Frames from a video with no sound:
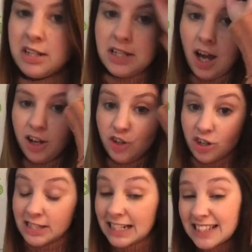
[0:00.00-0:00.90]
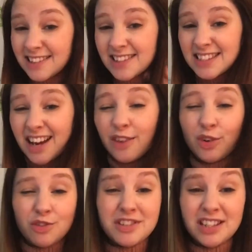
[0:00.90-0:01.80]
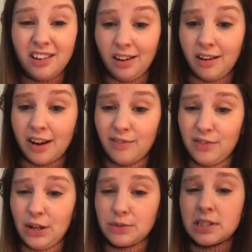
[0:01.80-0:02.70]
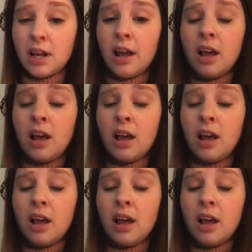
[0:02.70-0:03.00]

done your sentences yet, you're still a little confused.